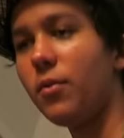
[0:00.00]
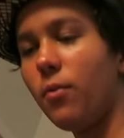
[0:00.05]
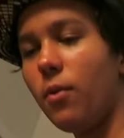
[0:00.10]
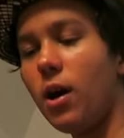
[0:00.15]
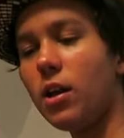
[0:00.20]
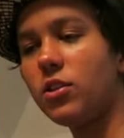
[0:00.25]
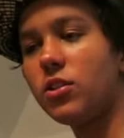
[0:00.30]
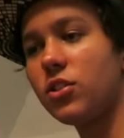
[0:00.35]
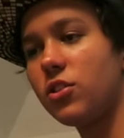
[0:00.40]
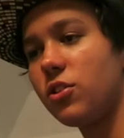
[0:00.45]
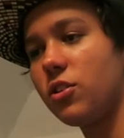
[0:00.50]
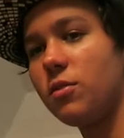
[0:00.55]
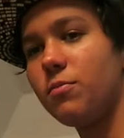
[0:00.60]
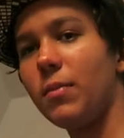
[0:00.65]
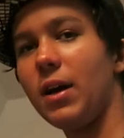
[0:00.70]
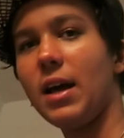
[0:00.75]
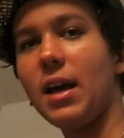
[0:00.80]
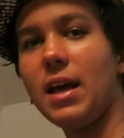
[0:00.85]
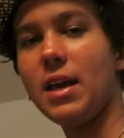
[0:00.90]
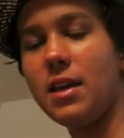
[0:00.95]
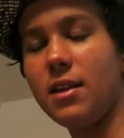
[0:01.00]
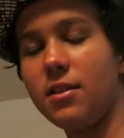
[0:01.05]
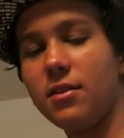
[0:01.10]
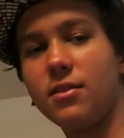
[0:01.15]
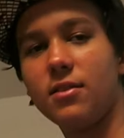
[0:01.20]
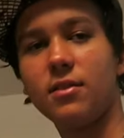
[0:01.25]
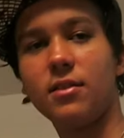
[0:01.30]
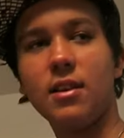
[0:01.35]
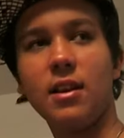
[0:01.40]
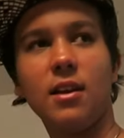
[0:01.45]
you choose. My...
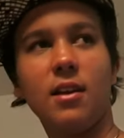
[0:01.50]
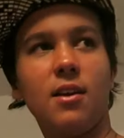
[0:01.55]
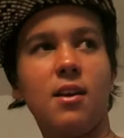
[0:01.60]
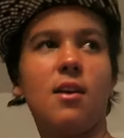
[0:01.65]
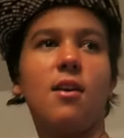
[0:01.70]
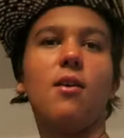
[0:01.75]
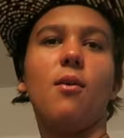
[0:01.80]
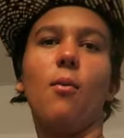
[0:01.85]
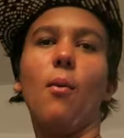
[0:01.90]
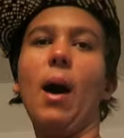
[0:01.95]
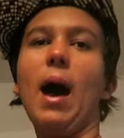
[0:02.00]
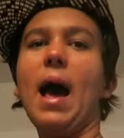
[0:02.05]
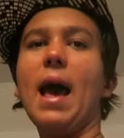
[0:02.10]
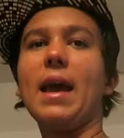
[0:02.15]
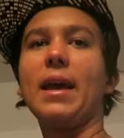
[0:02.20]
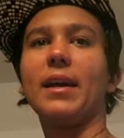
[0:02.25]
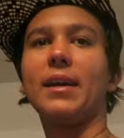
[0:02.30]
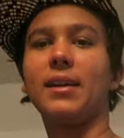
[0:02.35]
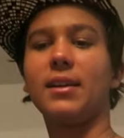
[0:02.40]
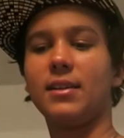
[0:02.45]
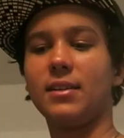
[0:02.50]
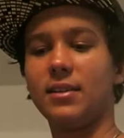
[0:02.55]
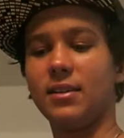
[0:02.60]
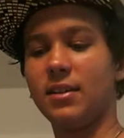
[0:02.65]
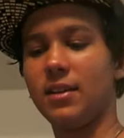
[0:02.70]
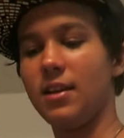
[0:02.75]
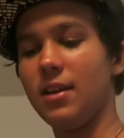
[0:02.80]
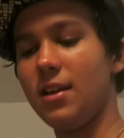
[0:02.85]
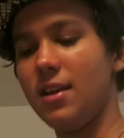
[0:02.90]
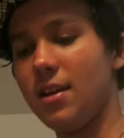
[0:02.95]
No. Why? You're
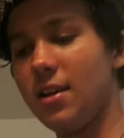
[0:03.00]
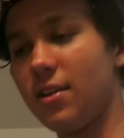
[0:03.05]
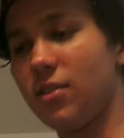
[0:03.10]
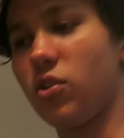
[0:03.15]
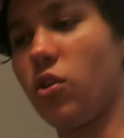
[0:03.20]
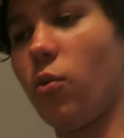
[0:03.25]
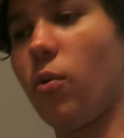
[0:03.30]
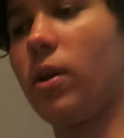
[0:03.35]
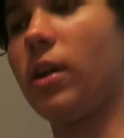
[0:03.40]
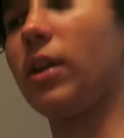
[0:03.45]
eating with us, Titus. So